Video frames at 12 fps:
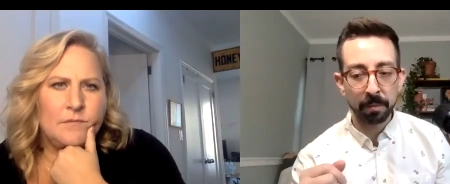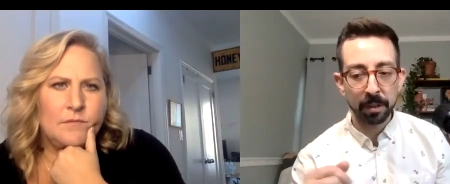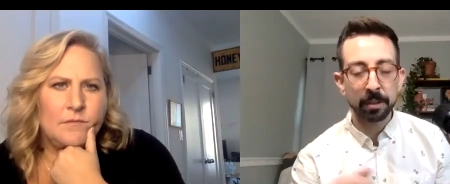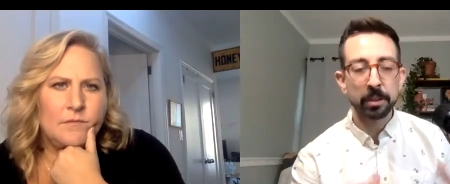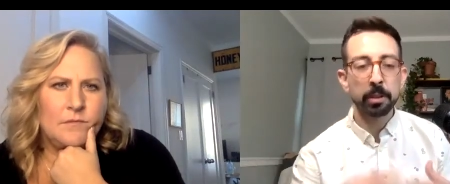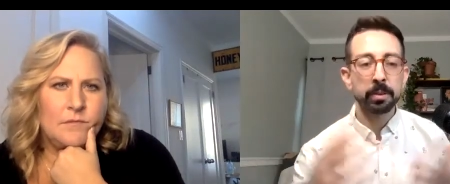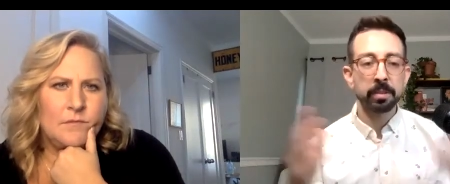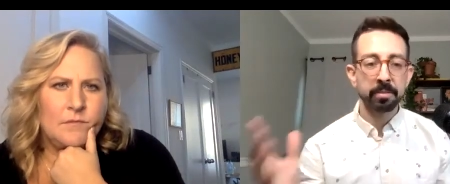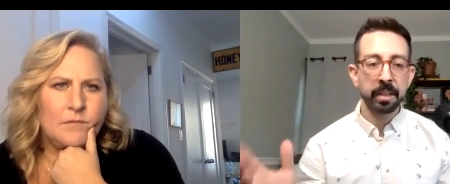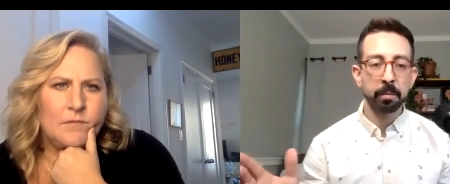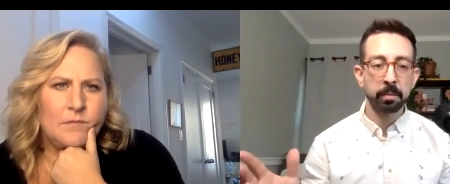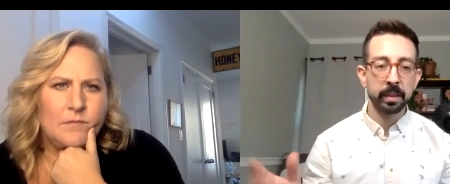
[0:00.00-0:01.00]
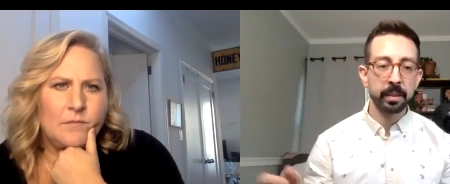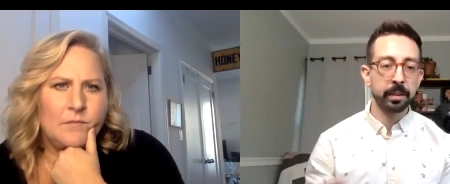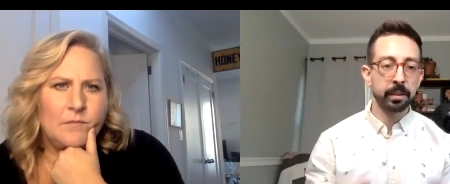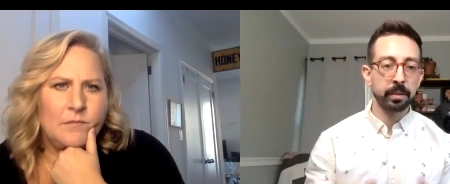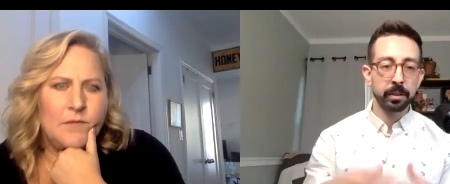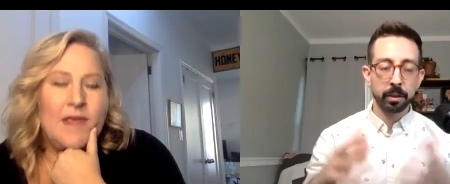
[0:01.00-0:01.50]
Speaker 1: your chosen
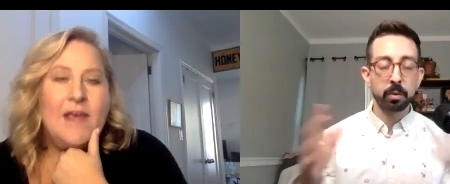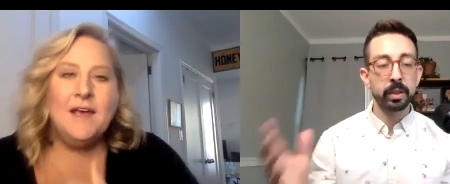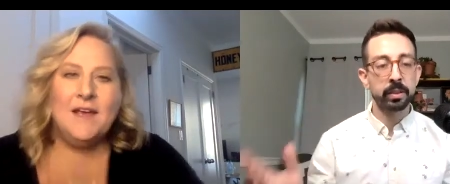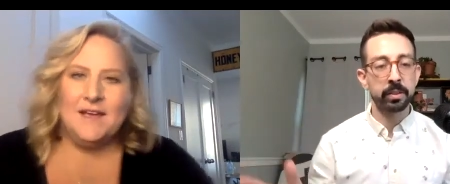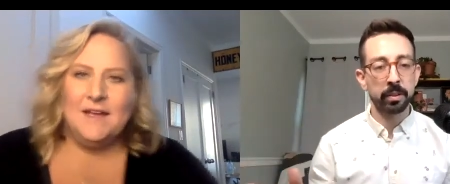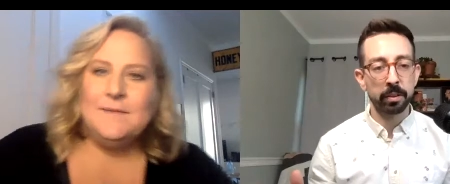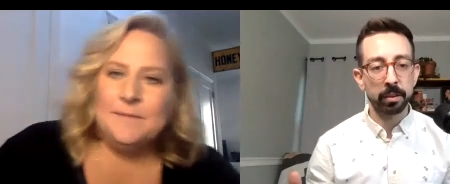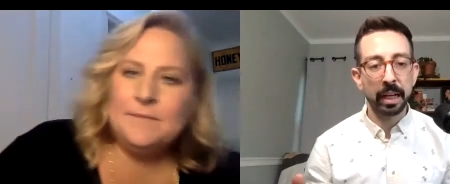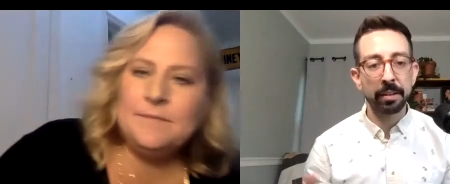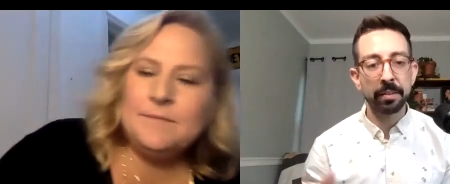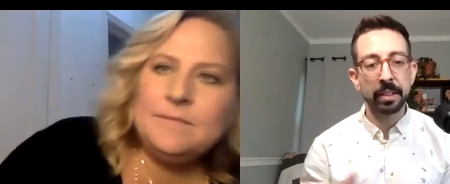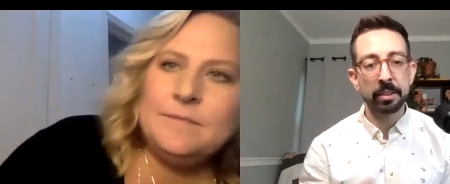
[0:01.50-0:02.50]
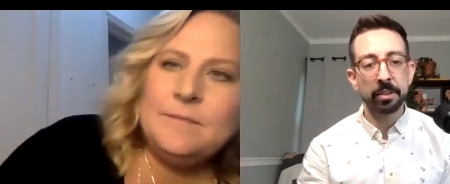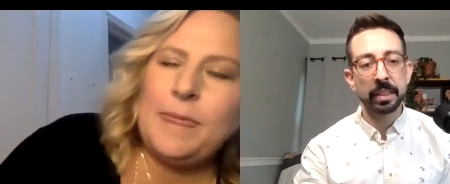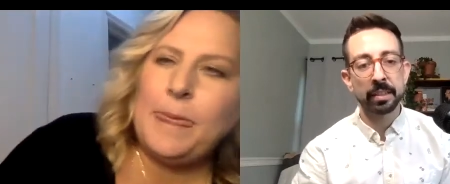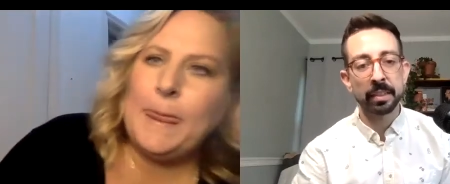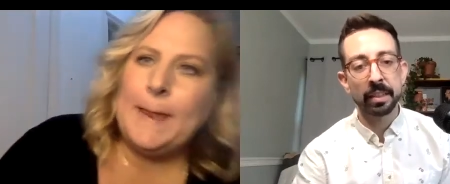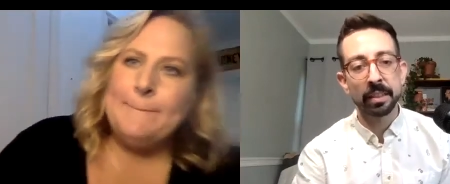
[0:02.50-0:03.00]
family, your queer circle? How did that
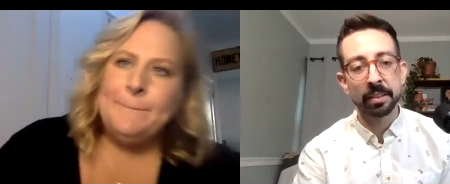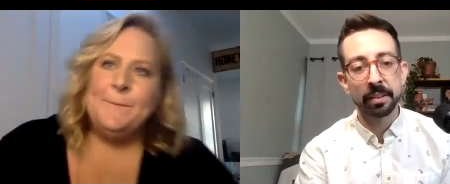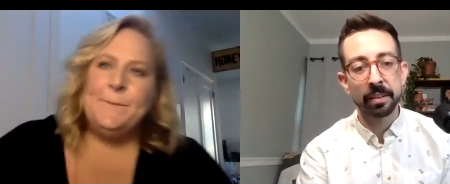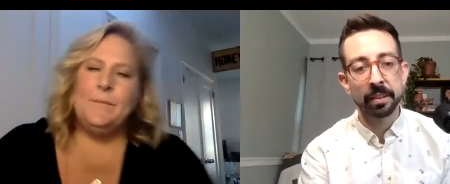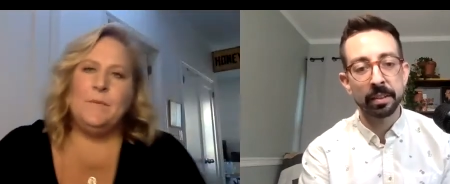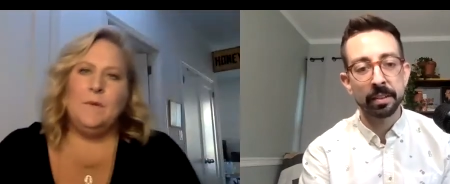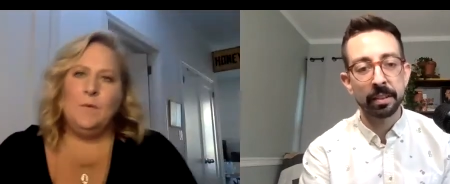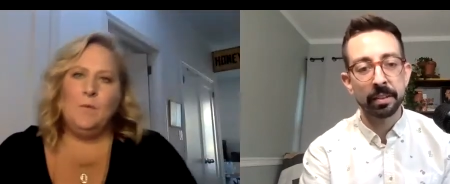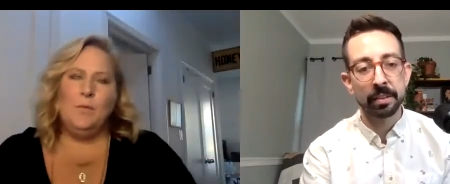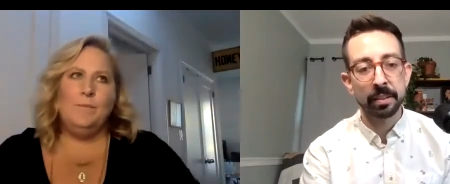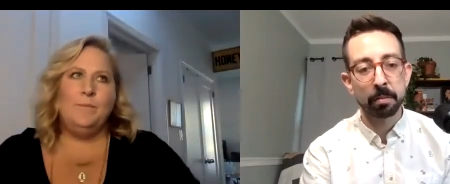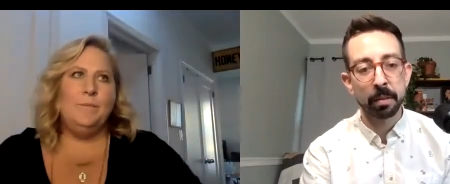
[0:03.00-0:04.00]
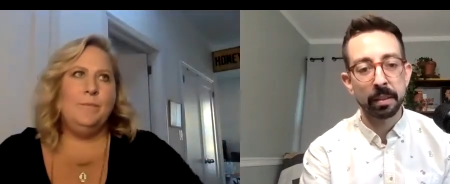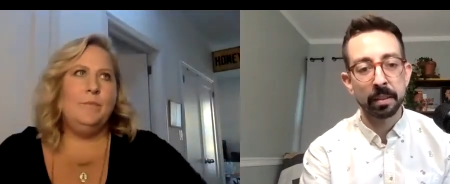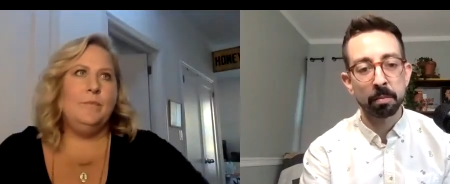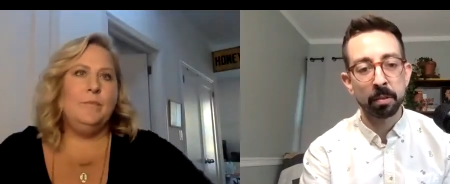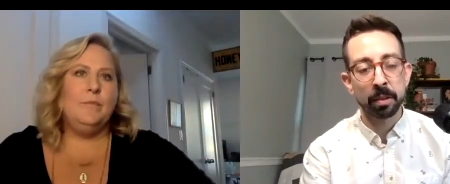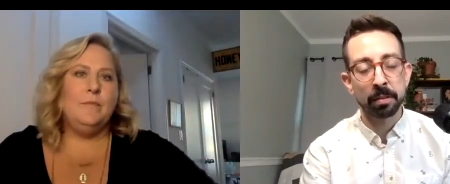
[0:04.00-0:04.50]
translate into
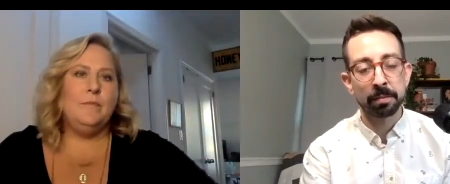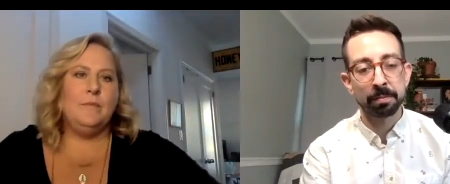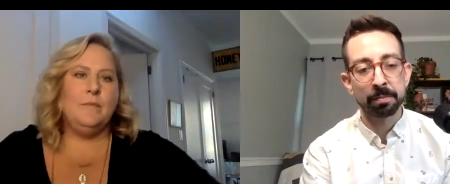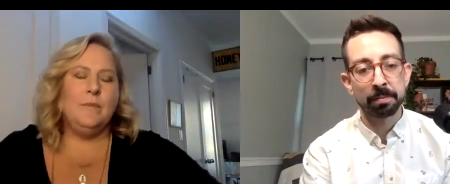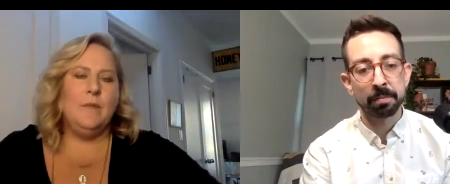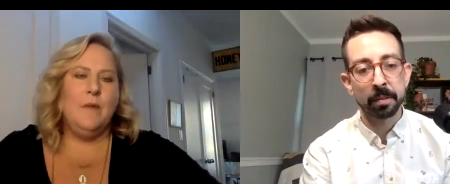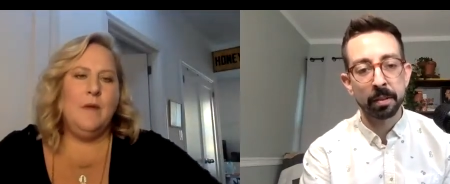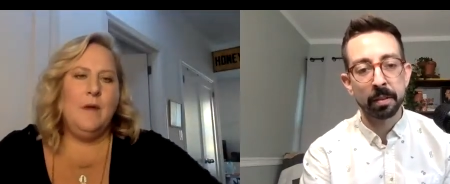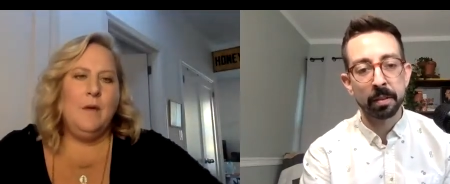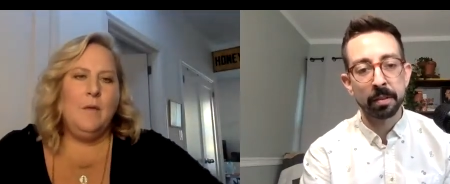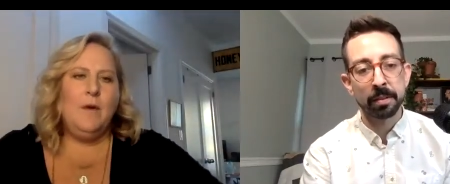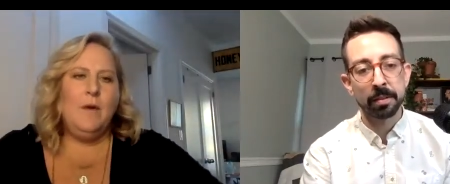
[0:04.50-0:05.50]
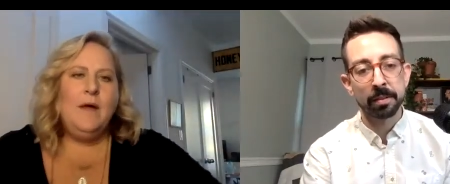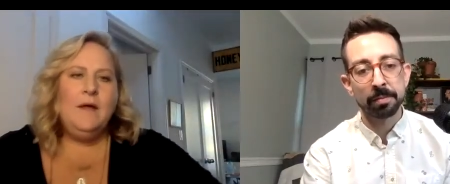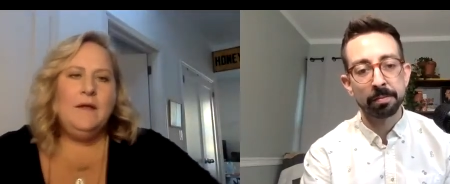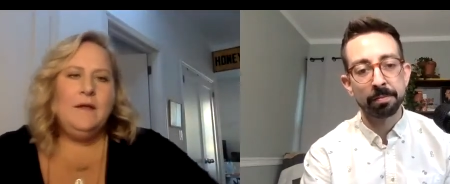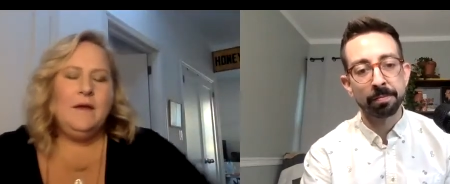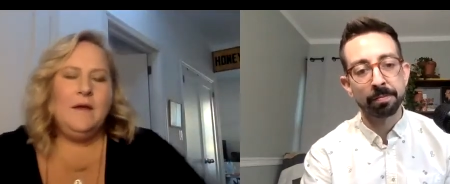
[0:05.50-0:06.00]
somebody somewhere?
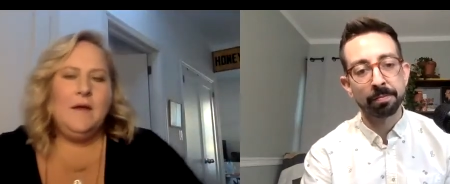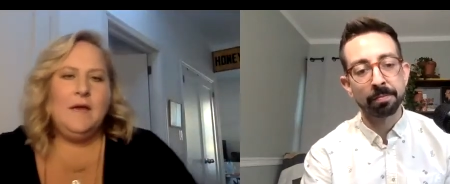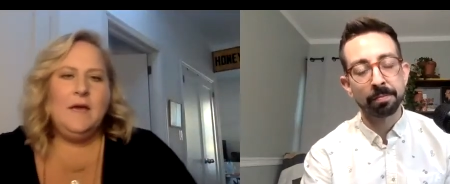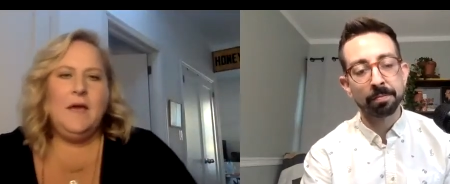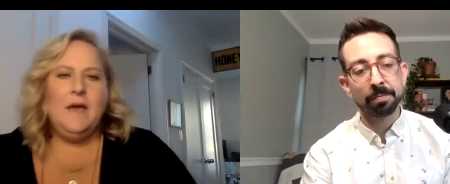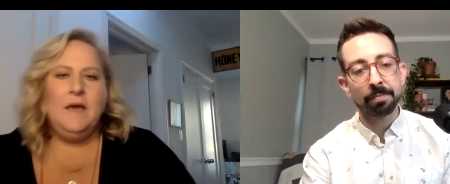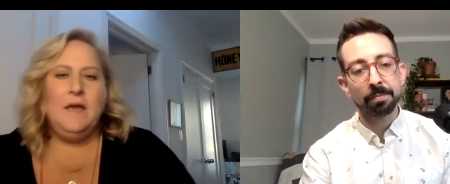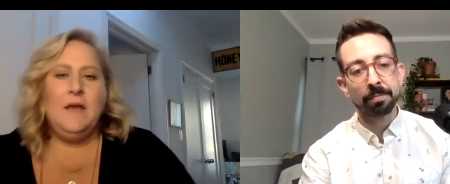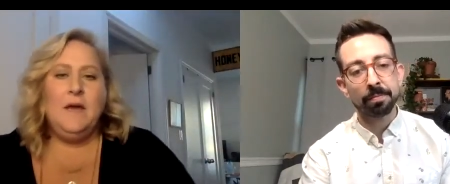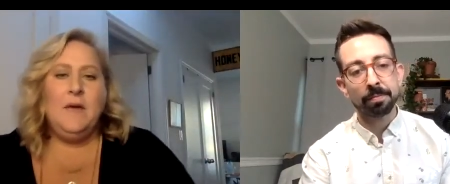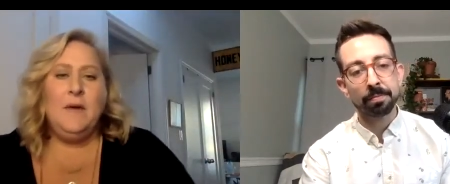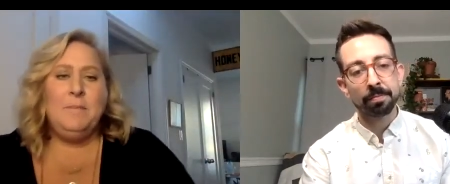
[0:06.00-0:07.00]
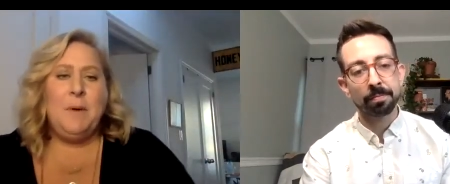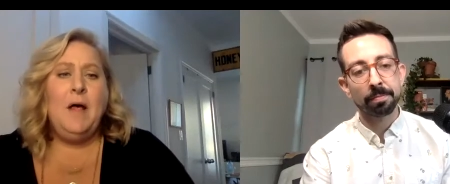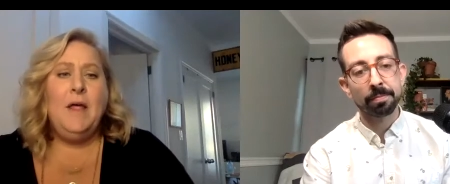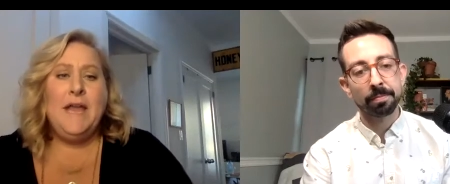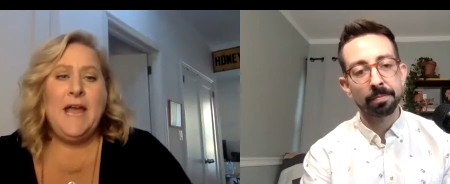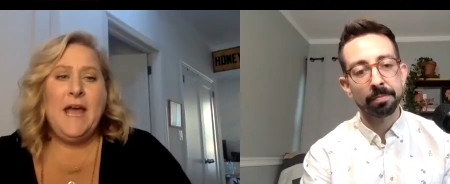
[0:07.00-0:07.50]
Speaker 2: Well, you know,
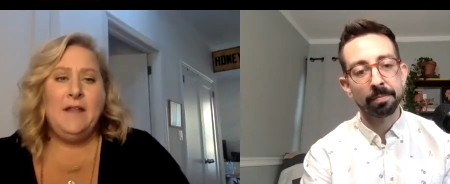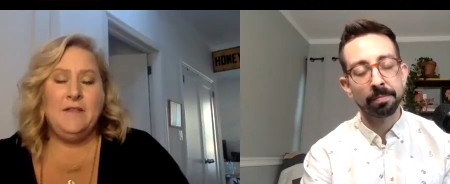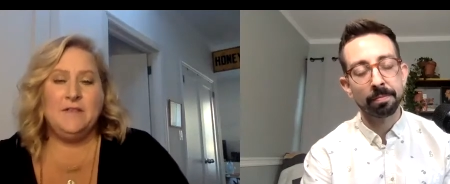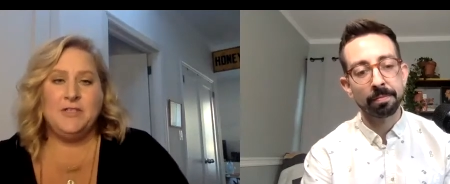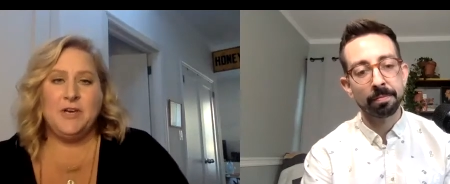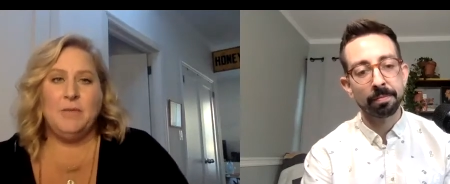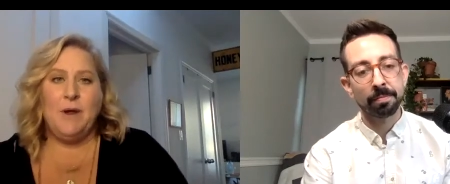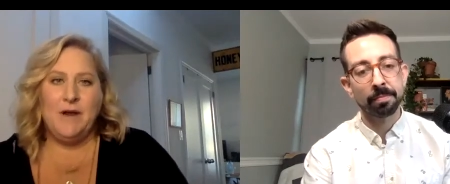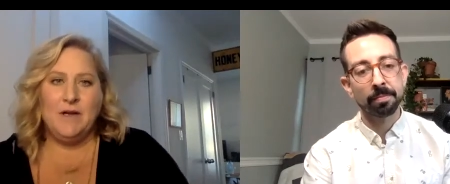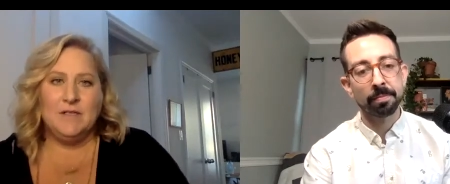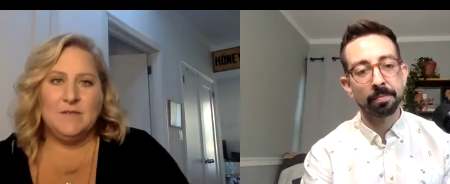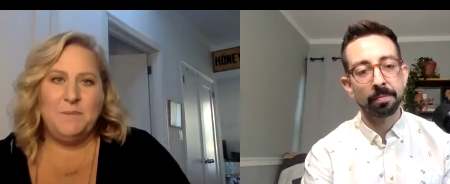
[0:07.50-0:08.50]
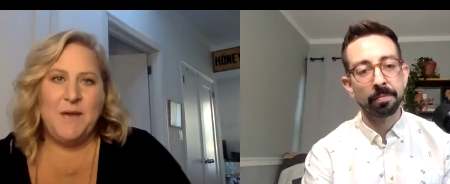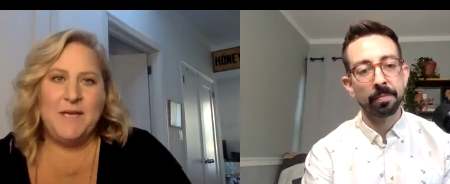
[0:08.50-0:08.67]
Paul and Hannah, the showrunners,